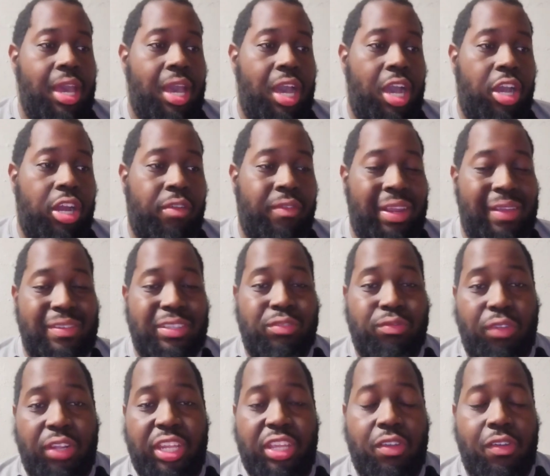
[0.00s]
Ravens
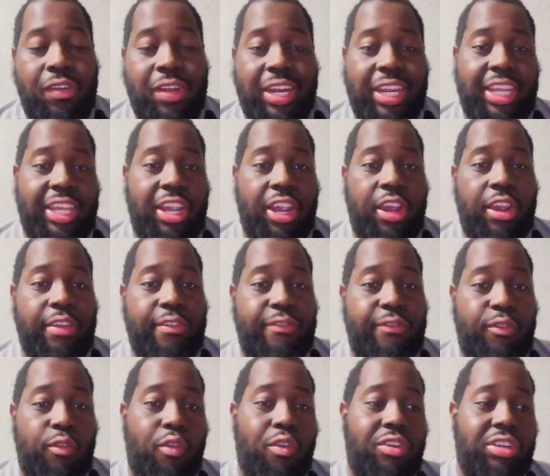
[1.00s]
really going to carry
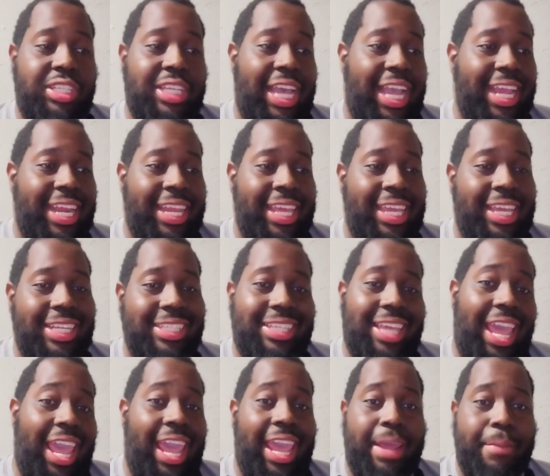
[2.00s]
four tight ends
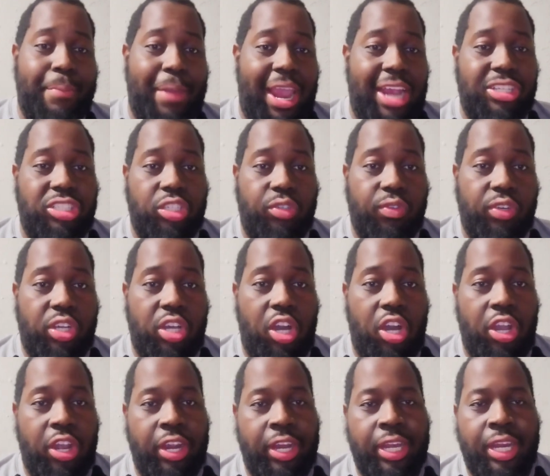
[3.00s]
and Patrick
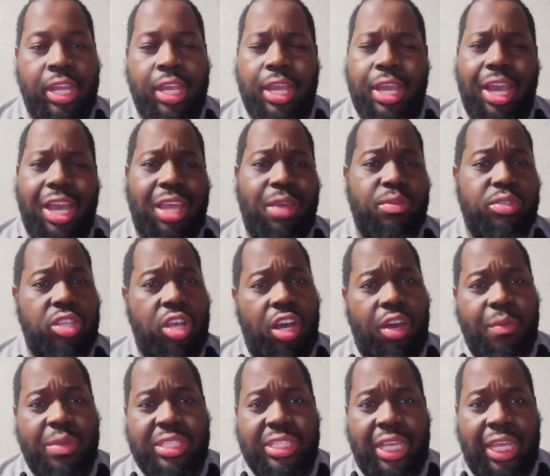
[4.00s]
Ricard. It was
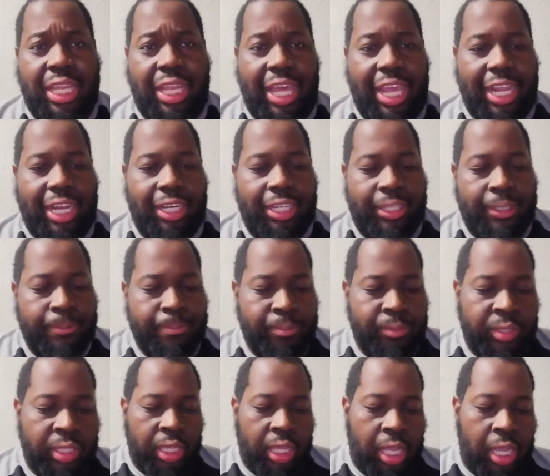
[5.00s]
always unlikely.
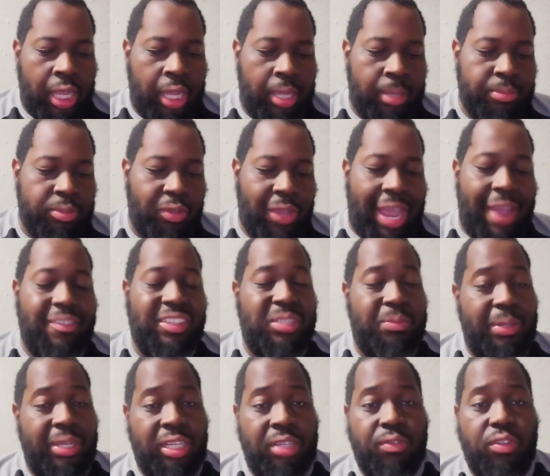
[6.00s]
So obviously,
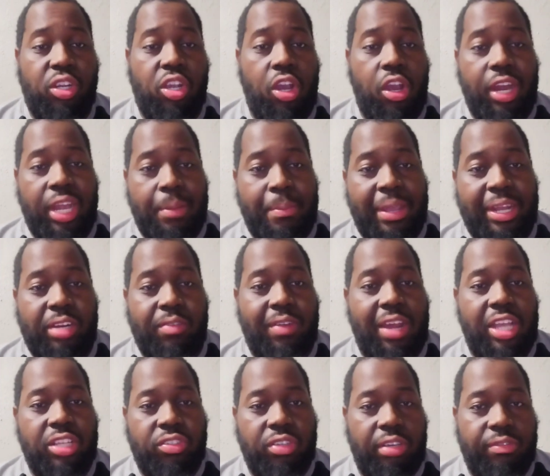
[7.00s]
speaking of Ricard, he made the
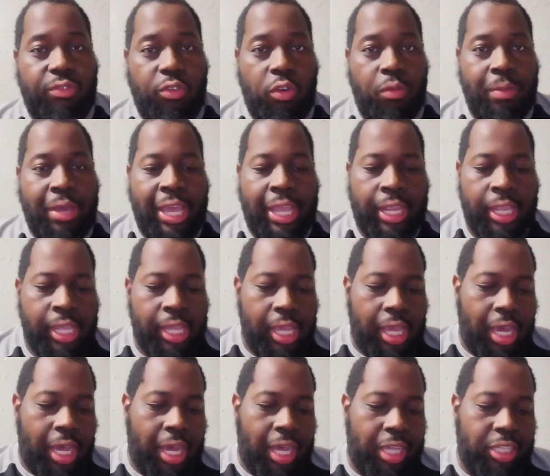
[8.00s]
roster at fullback.
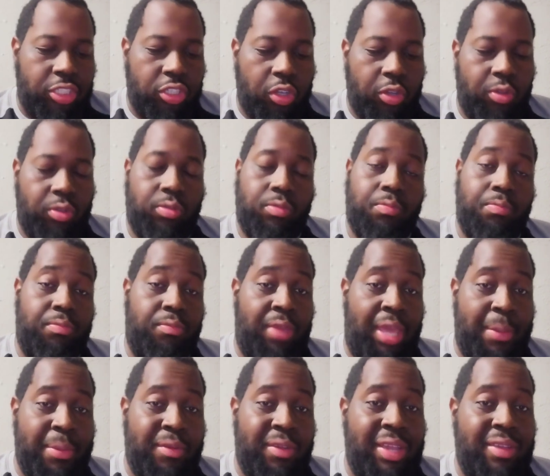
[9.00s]
So
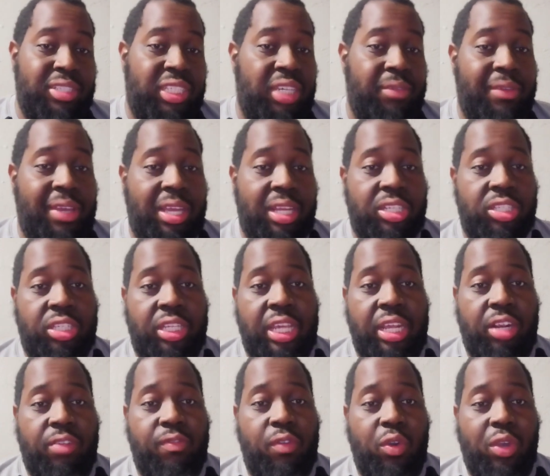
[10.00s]
maybe Ravens
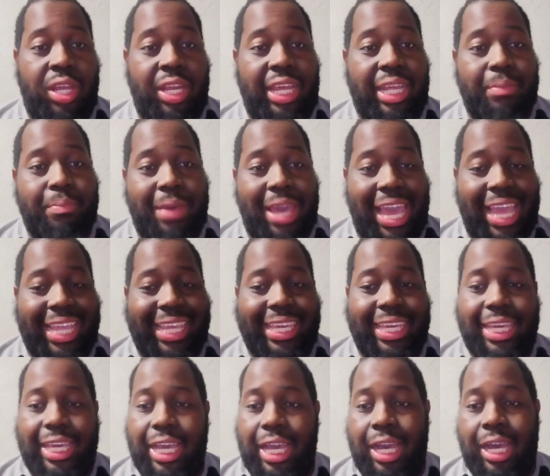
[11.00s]
get Vokolek back.
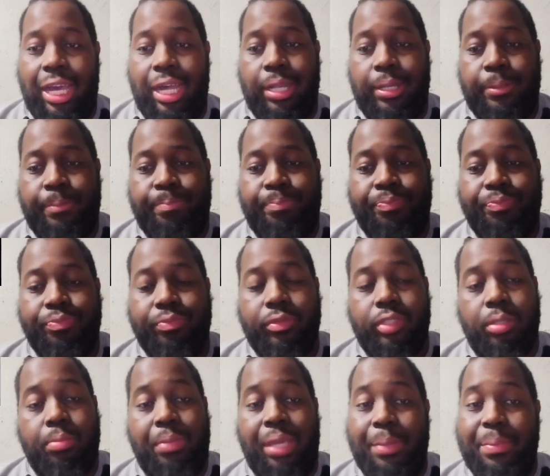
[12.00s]

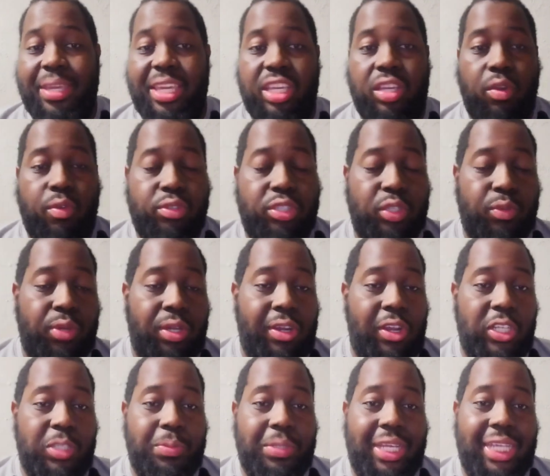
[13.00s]
Maybe he goes somewhere
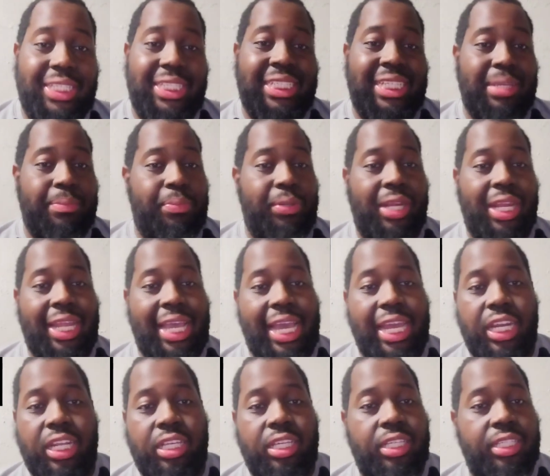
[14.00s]
else because he did put a
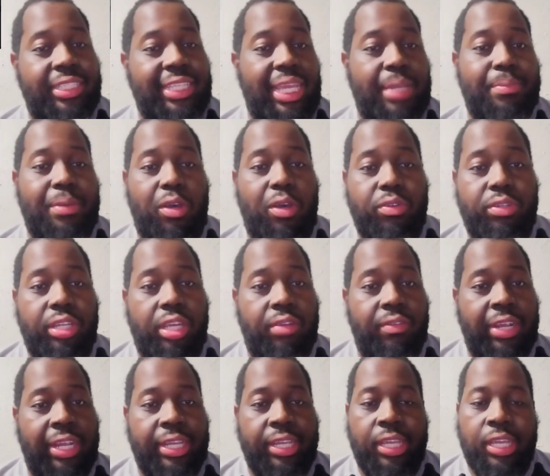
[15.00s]
lot of good tape out there,
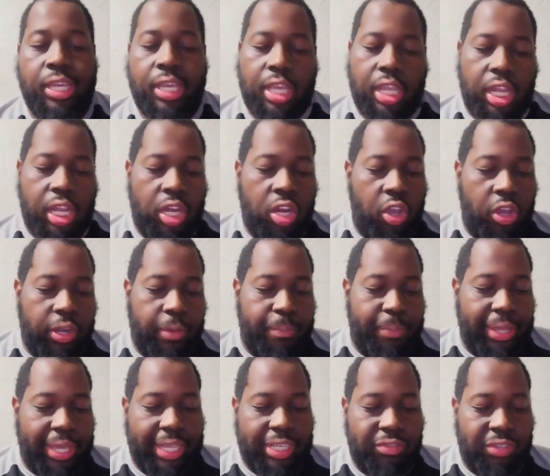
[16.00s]
right? It all
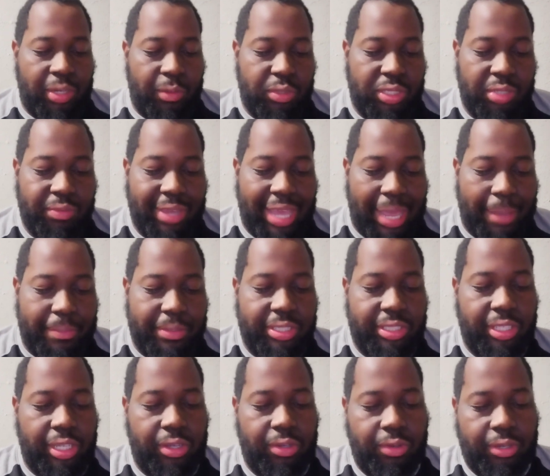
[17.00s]
depends, right? We'll see what happens
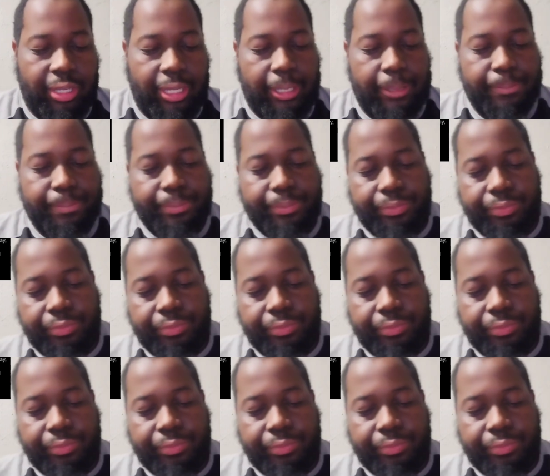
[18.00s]
there, okay?